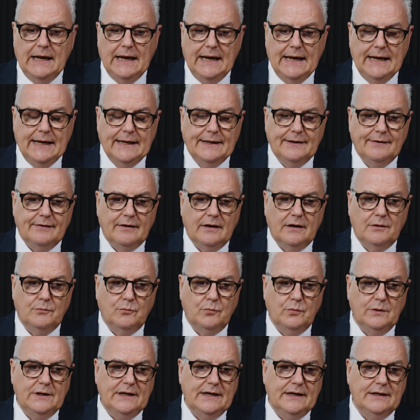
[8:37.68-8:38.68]

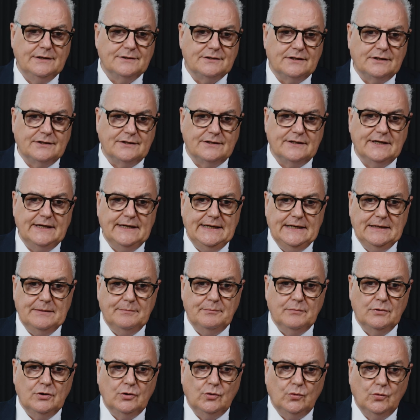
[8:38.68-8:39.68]
And we as a
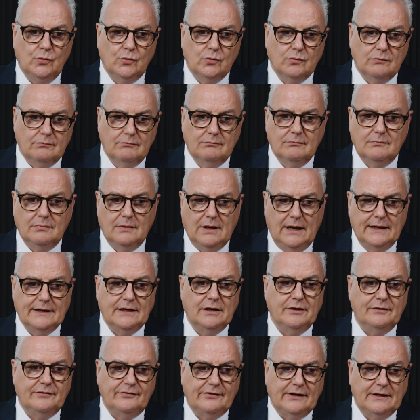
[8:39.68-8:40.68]
team all, I
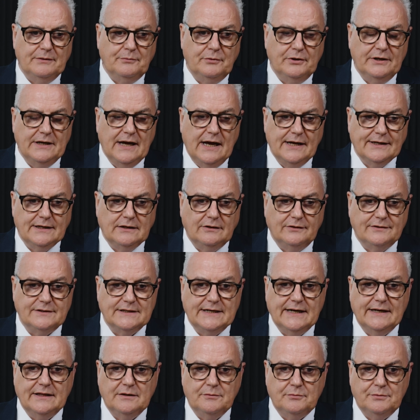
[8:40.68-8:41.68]
don't say we're huddled
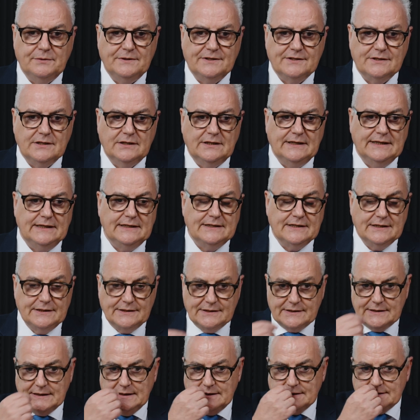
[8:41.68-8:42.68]
together, we certainly
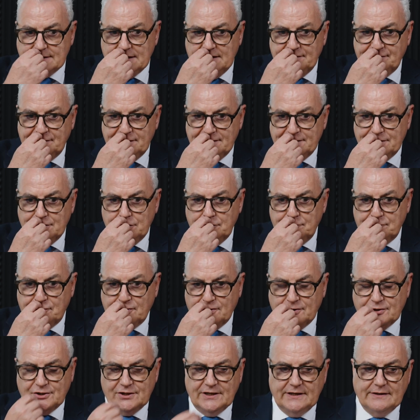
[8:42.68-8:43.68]
discuss every new
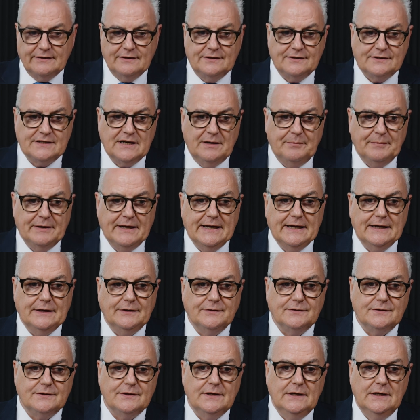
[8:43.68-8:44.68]
project that's coming
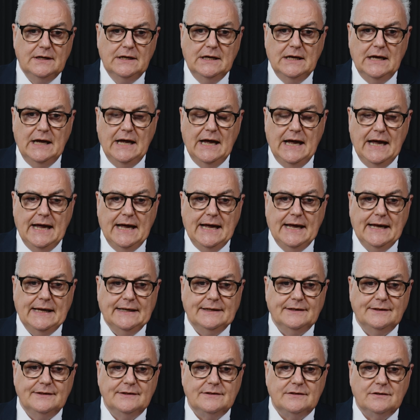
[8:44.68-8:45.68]
out.
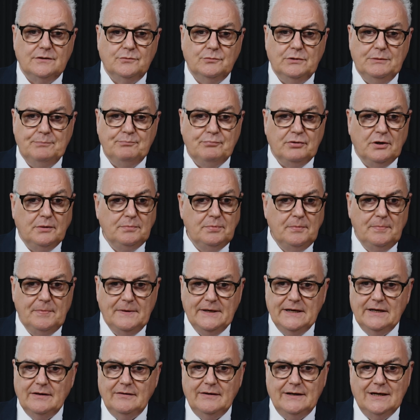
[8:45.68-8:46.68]
And we
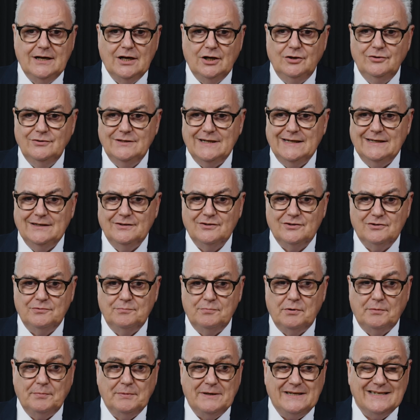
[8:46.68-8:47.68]
probably only go down to
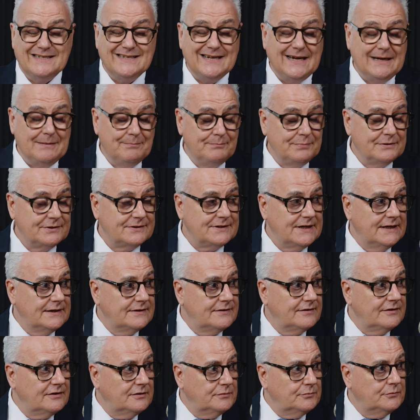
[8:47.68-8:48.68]
probably
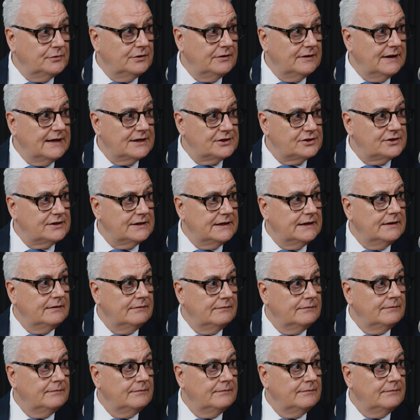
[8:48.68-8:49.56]
10% of them we're actually